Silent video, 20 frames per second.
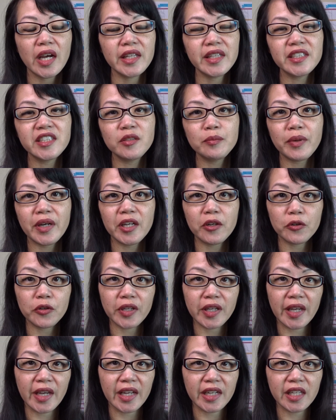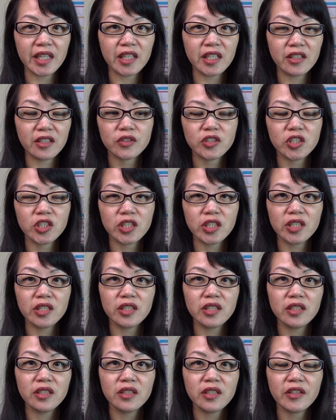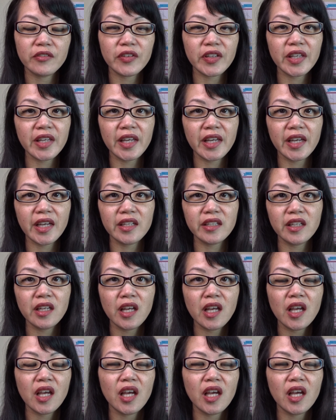I like to buy organic chicken if I can.